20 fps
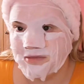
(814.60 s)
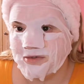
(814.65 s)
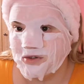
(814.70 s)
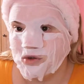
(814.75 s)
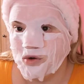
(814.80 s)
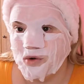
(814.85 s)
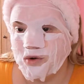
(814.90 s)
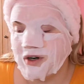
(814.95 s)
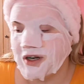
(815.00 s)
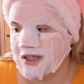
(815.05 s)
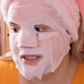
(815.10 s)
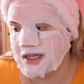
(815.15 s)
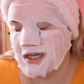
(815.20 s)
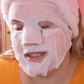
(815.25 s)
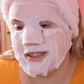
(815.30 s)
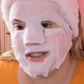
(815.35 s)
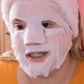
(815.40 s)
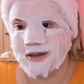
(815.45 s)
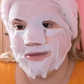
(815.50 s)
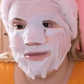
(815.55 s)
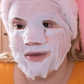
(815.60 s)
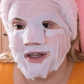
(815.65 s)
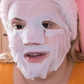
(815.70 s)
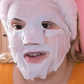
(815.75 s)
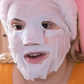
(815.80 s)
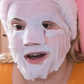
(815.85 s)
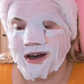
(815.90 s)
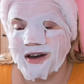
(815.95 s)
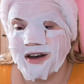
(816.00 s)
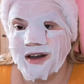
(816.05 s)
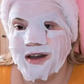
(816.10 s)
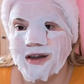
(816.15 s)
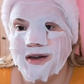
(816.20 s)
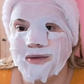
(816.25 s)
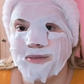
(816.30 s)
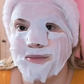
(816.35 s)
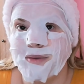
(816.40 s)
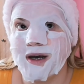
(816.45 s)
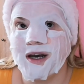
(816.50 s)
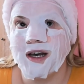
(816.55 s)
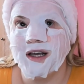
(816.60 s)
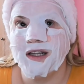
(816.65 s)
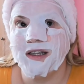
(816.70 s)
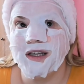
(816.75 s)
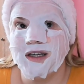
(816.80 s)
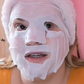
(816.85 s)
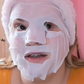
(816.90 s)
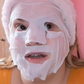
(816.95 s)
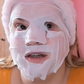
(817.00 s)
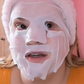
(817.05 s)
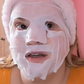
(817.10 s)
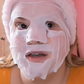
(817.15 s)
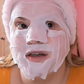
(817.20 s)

Laura sending me that palette,